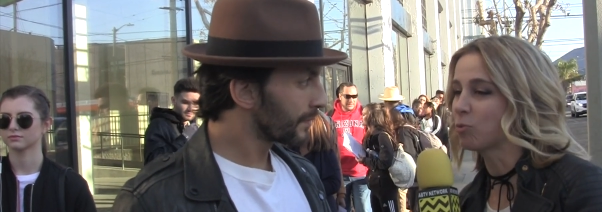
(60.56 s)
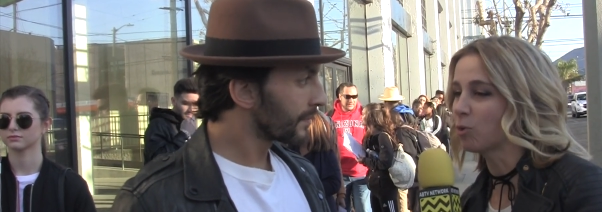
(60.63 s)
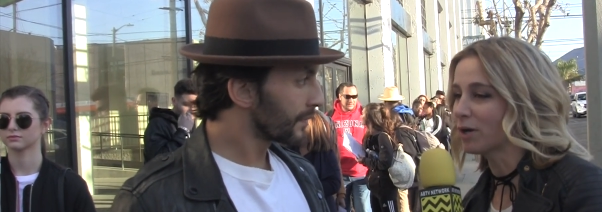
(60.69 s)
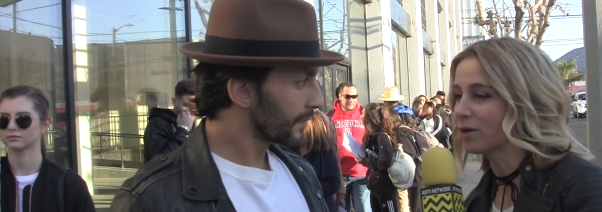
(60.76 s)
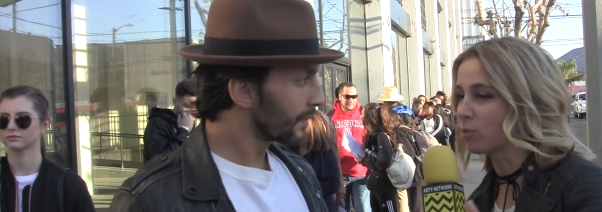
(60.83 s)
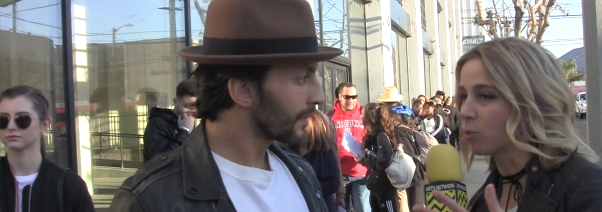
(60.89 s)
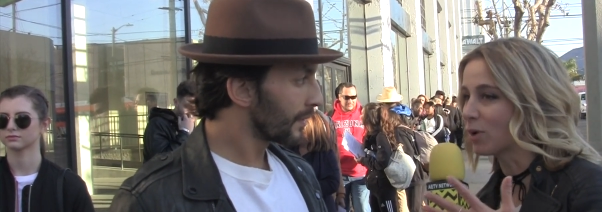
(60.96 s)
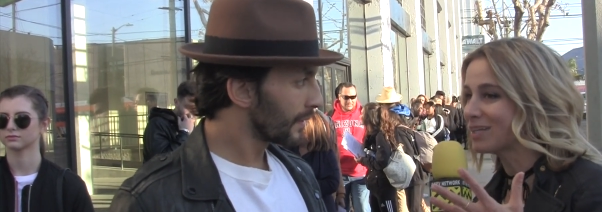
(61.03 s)

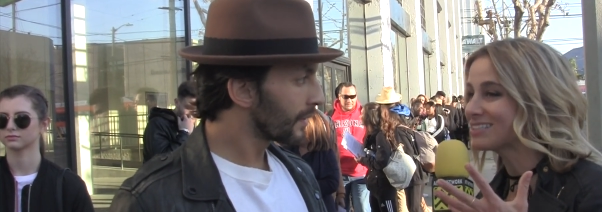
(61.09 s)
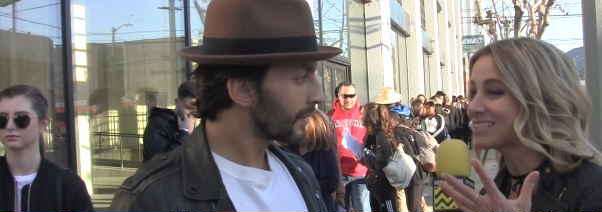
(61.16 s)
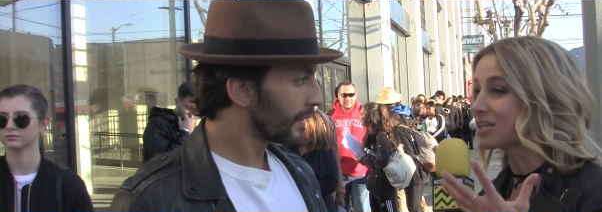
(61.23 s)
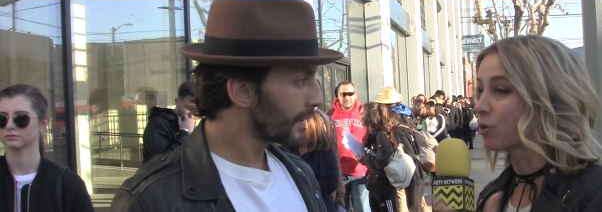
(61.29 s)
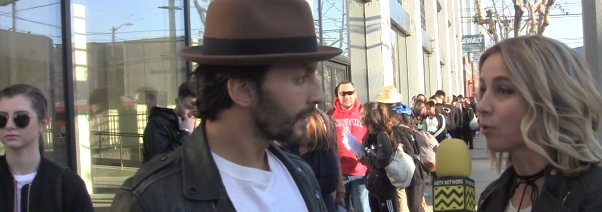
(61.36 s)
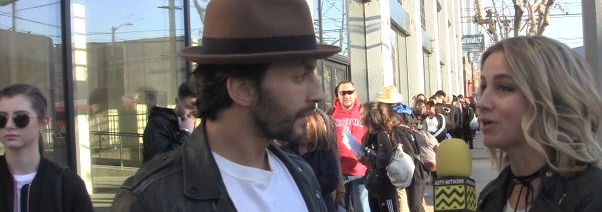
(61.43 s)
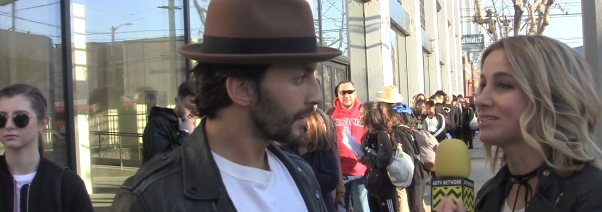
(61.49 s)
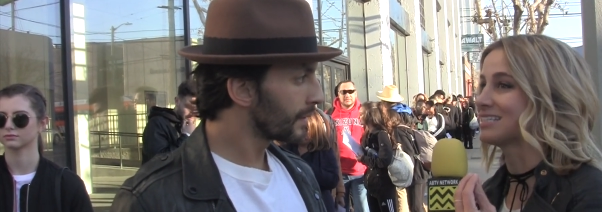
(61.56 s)
Speaker 1: what what is it
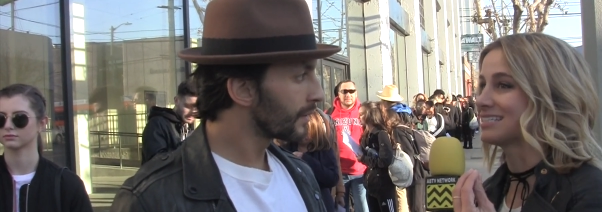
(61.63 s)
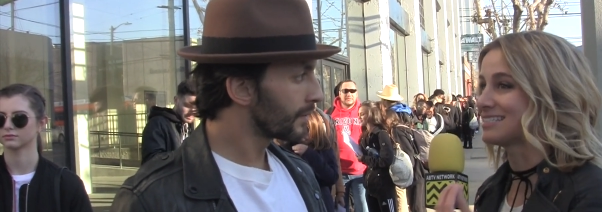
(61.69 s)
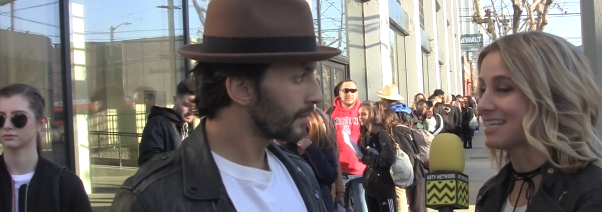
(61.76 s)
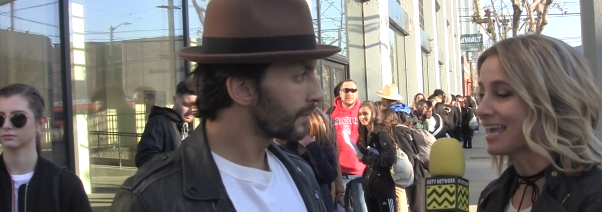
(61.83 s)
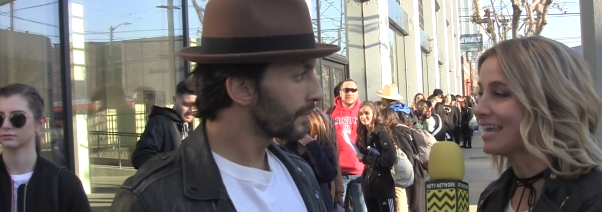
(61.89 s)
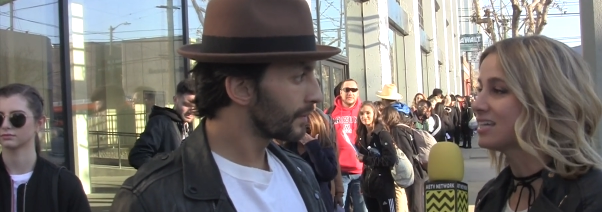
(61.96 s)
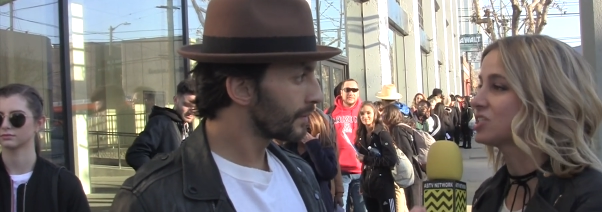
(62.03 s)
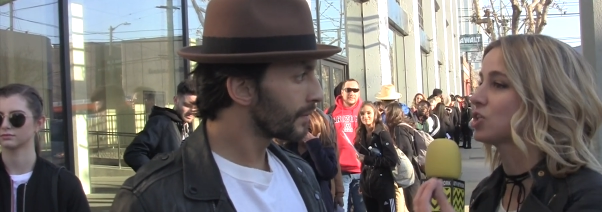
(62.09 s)
going to
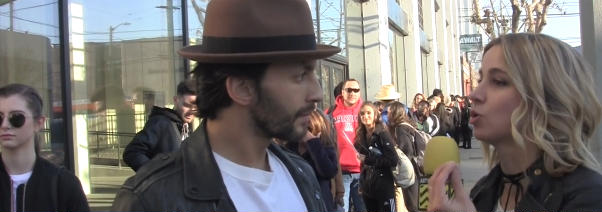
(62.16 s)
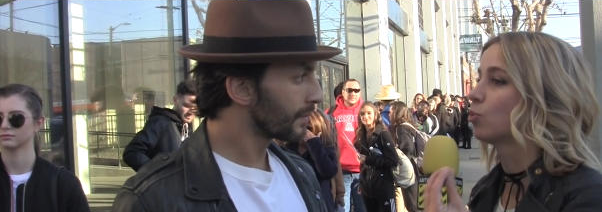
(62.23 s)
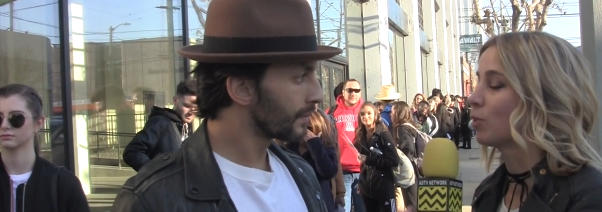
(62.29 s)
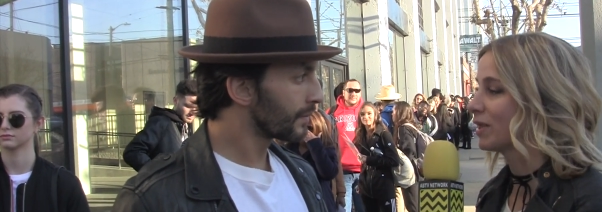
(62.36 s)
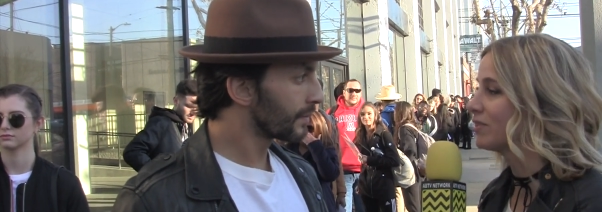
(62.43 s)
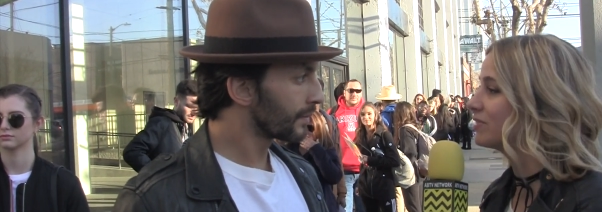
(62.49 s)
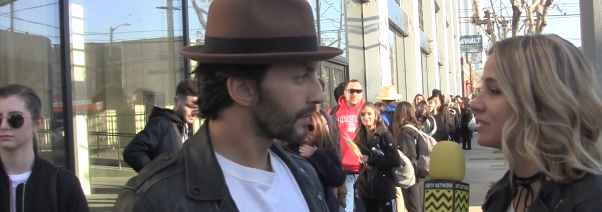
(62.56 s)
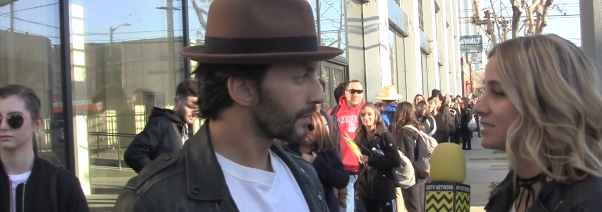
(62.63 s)
take to
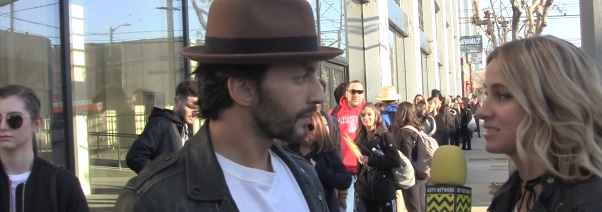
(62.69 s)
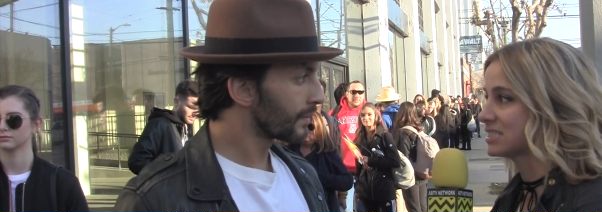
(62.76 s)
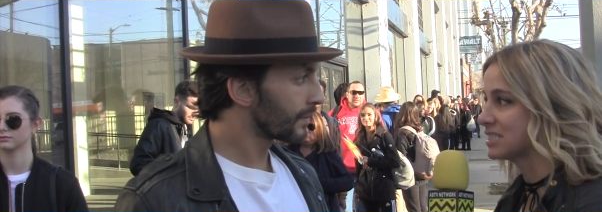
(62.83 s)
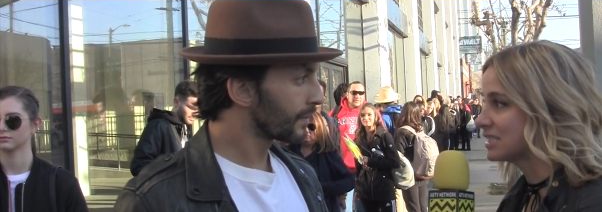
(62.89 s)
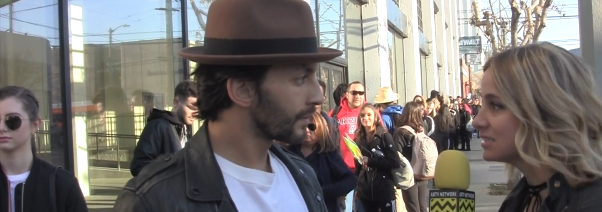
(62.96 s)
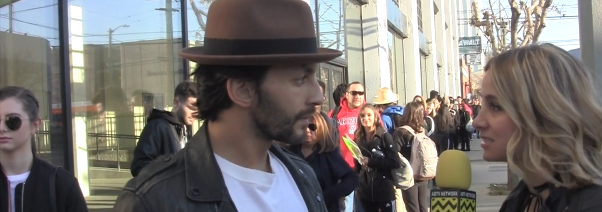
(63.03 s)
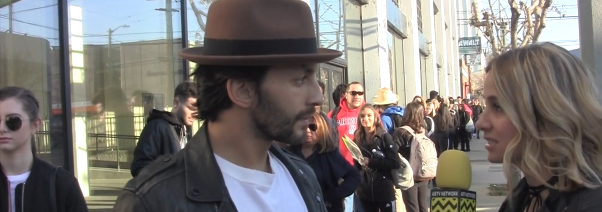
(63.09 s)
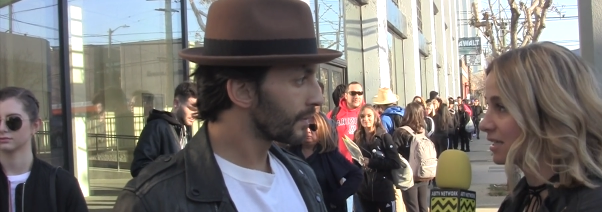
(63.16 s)
win this
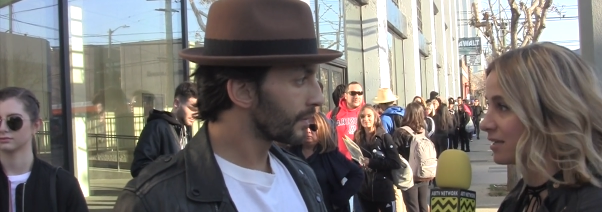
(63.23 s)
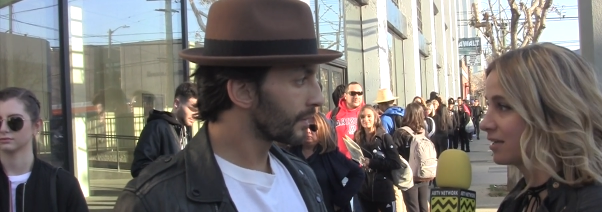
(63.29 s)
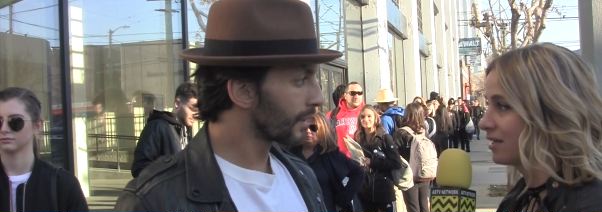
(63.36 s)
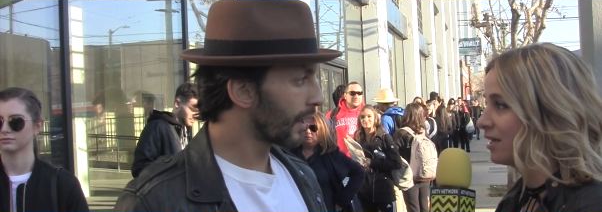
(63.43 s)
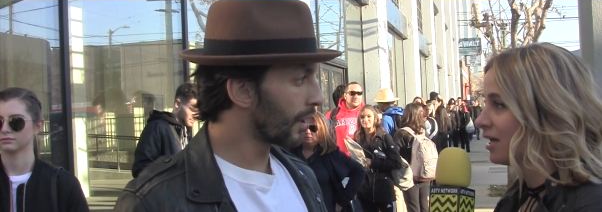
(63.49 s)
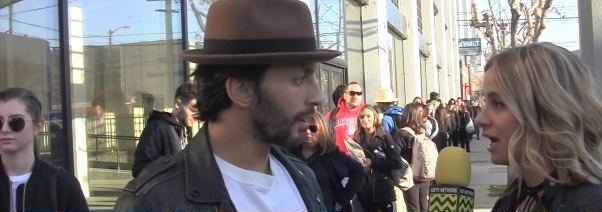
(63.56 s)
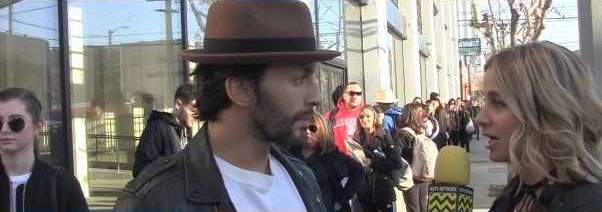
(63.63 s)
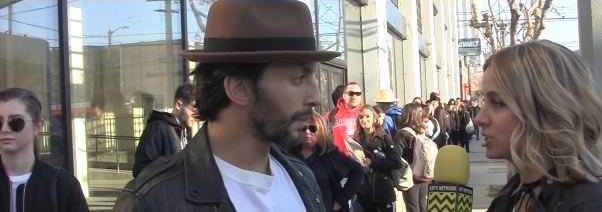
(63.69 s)
season?
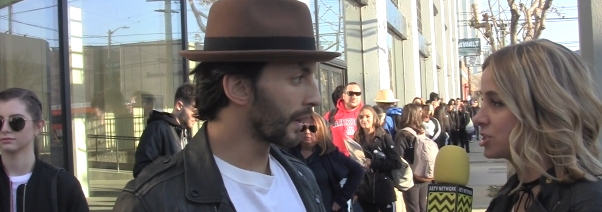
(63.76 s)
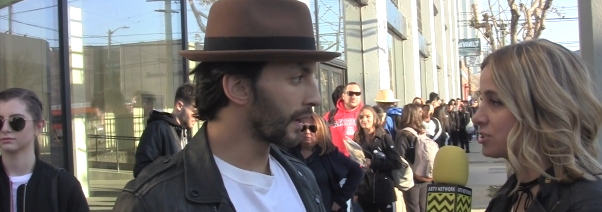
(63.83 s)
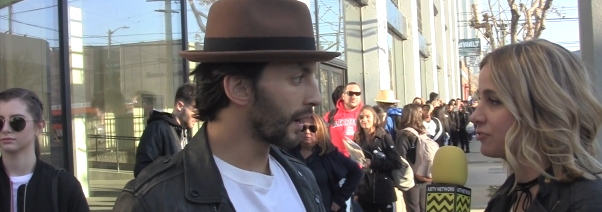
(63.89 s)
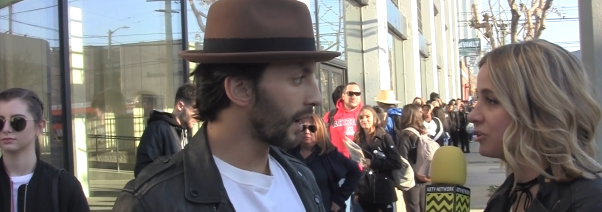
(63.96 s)
I just